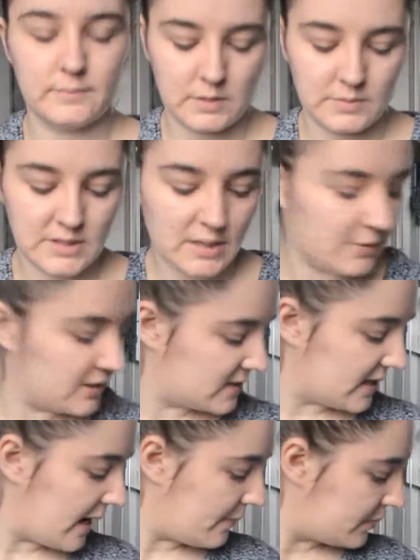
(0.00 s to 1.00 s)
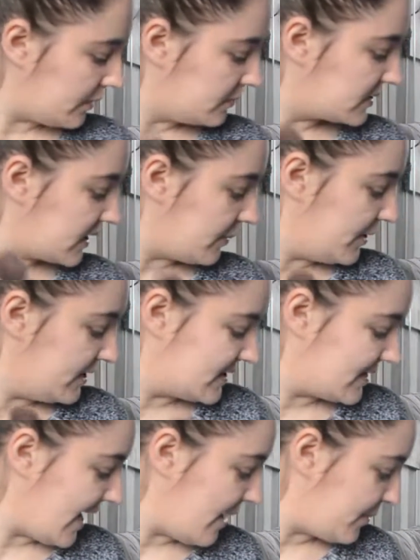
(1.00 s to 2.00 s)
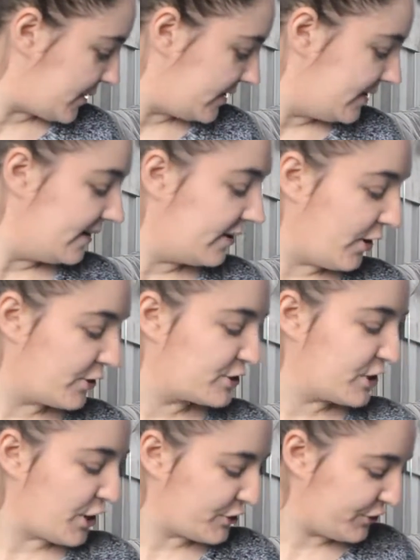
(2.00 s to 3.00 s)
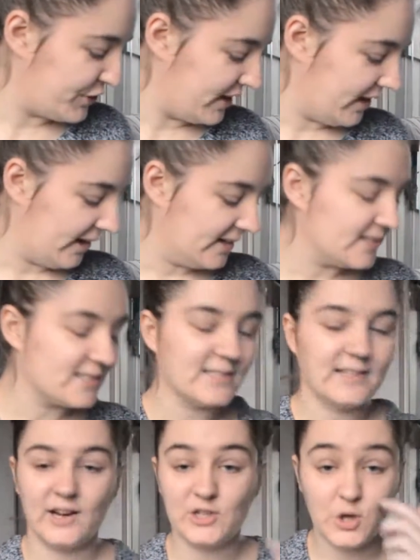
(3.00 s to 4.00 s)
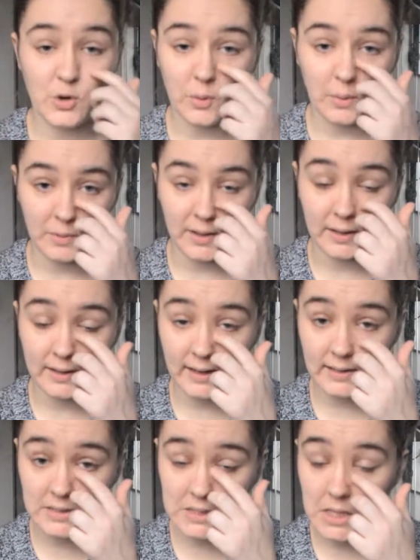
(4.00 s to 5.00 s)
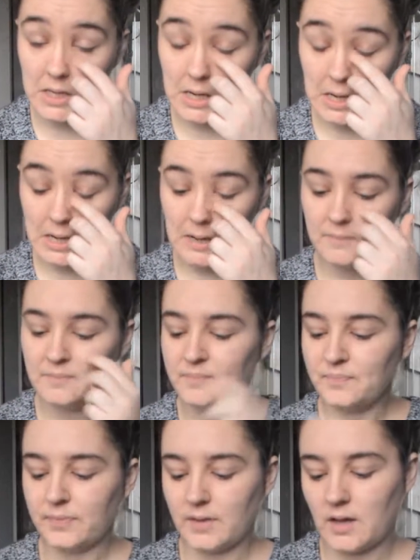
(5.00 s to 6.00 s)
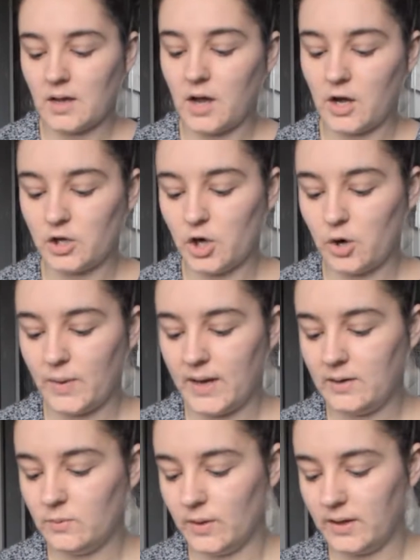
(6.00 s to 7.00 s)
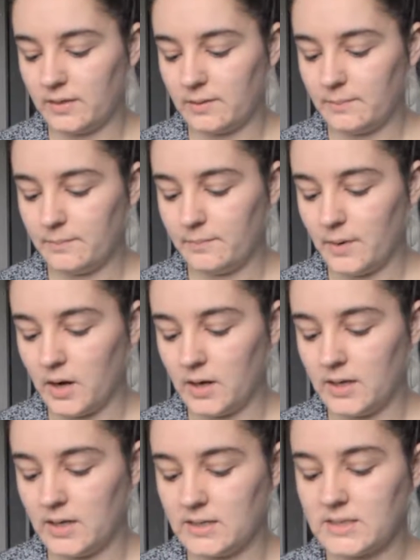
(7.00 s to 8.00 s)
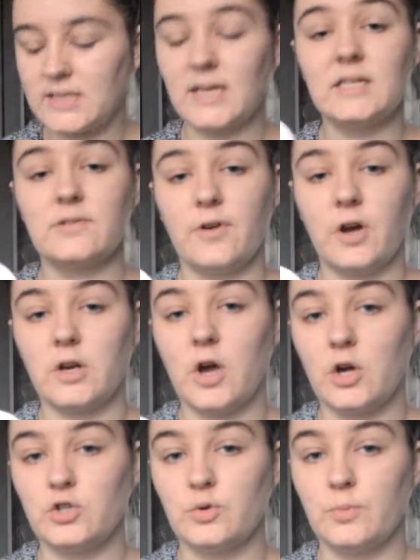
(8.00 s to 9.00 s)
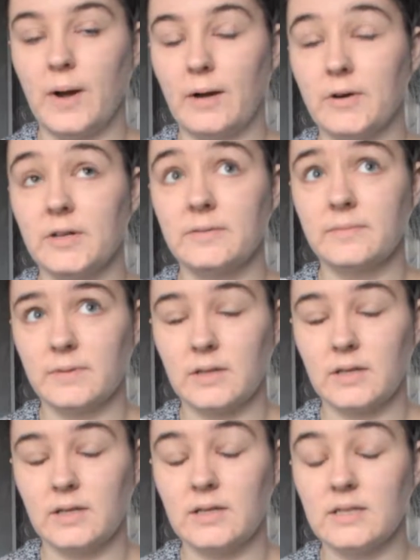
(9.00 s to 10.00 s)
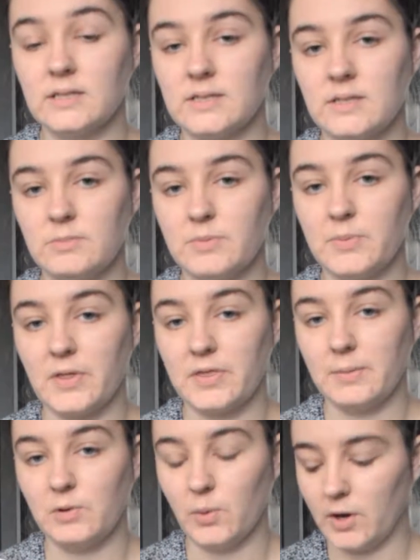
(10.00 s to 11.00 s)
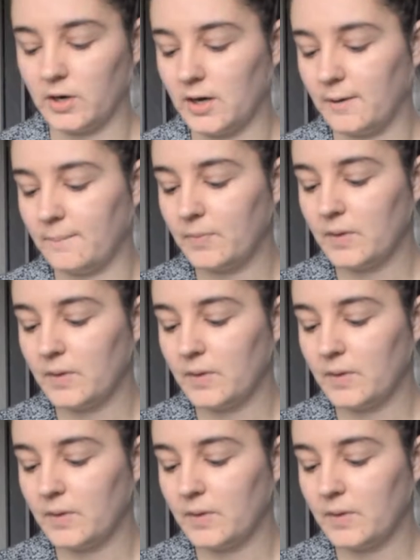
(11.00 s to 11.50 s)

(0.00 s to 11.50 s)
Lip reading: skipping a step. I just realised I don't go in with that next. I go in with my Skin Define Hydro Power. There seems to be a theme going on here.